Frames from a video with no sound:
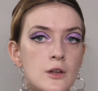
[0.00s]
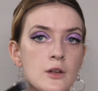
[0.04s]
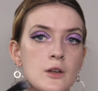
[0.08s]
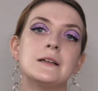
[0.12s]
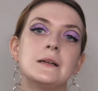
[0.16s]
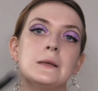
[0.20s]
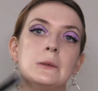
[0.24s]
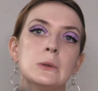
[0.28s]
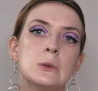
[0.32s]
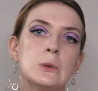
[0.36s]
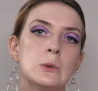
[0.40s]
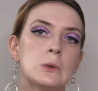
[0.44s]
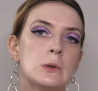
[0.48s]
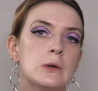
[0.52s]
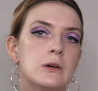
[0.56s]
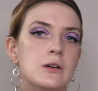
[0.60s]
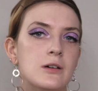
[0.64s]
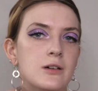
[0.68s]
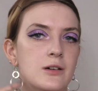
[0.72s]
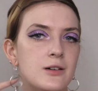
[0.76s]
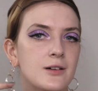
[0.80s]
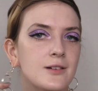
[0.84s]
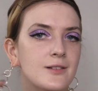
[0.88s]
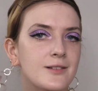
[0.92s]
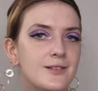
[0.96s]
Ooh!
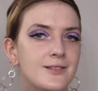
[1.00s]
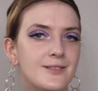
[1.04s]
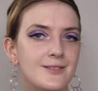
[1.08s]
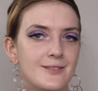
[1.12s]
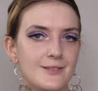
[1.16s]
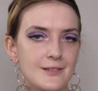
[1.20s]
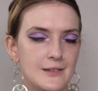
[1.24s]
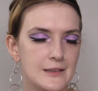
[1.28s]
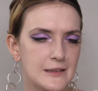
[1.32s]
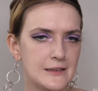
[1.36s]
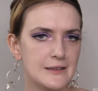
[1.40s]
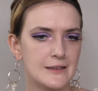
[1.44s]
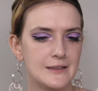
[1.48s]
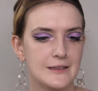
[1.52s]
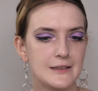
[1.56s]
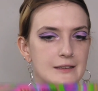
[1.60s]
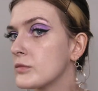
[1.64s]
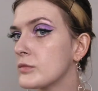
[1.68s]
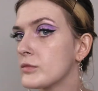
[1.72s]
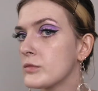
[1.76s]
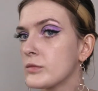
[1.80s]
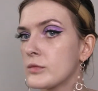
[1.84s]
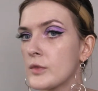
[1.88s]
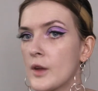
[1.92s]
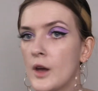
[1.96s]

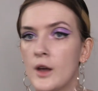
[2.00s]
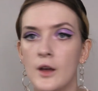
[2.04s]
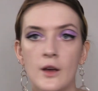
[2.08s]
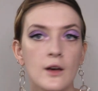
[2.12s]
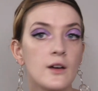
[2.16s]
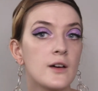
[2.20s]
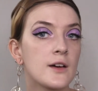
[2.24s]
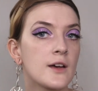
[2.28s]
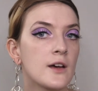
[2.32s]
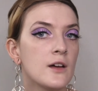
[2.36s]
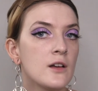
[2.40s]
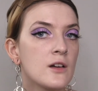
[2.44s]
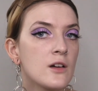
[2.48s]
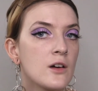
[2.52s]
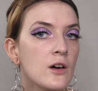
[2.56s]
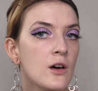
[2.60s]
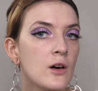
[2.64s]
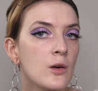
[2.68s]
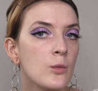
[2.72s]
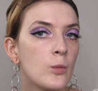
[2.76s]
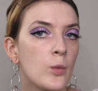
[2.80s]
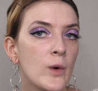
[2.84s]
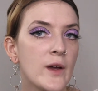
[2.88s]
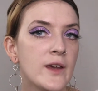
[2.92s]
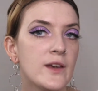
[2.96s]
I kind of can't
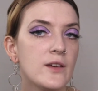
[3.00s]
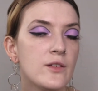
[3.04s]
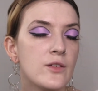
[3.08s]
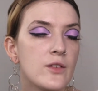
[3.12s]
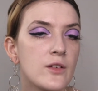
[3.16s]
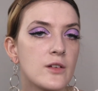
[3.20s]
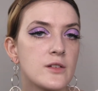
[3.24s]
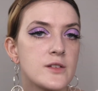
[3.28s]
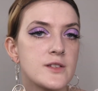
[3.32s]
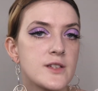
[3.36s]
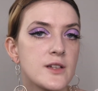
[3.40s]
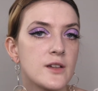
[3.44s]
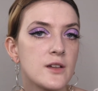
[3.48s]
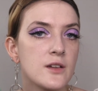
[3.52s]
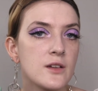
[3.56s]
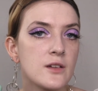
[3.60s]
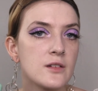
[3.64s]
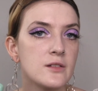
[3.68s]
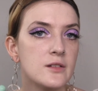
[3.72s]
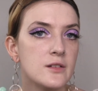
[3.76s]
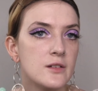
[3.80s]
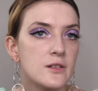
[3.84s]
wait till...